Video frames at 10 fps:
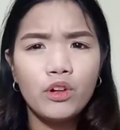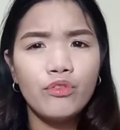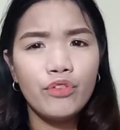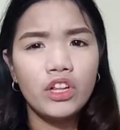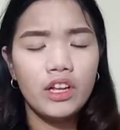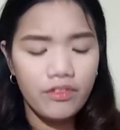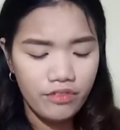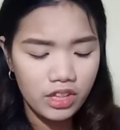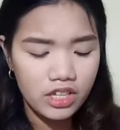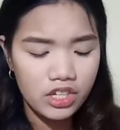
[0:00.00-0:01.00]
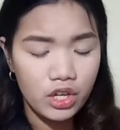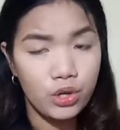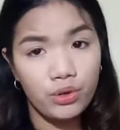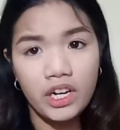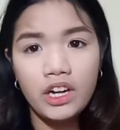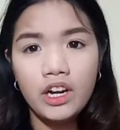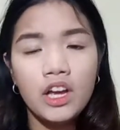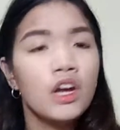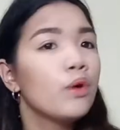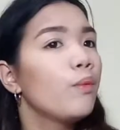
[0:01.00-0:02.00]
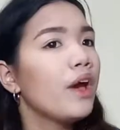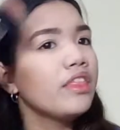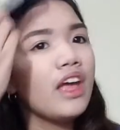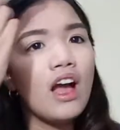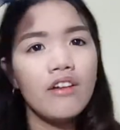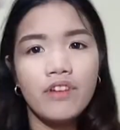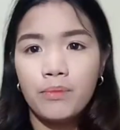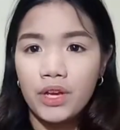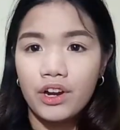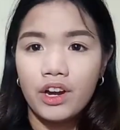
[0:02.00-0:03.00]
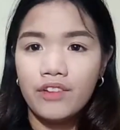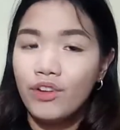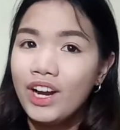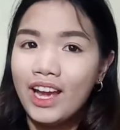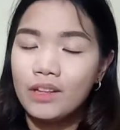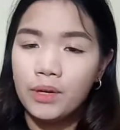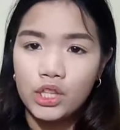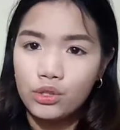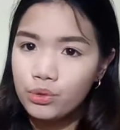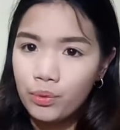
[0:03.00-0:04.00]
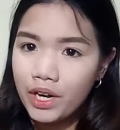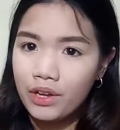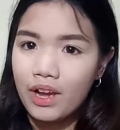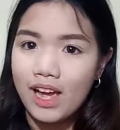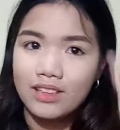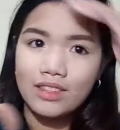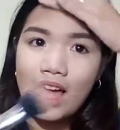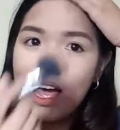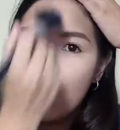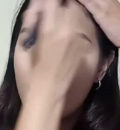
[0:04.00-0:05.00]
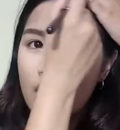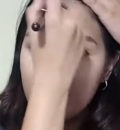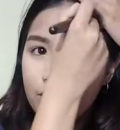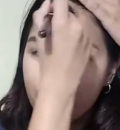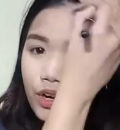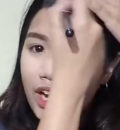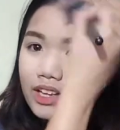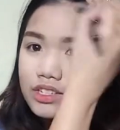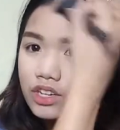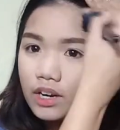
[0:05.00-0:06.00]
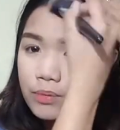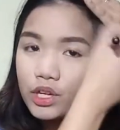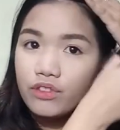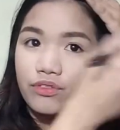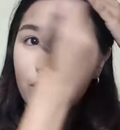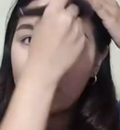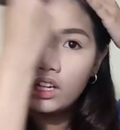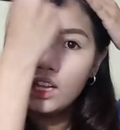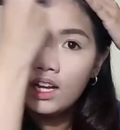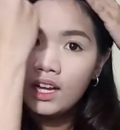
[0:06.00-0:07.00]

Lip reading: feel insecure when they have a bigger forehead. But don't worry, you guys, that foreheads are beautiful.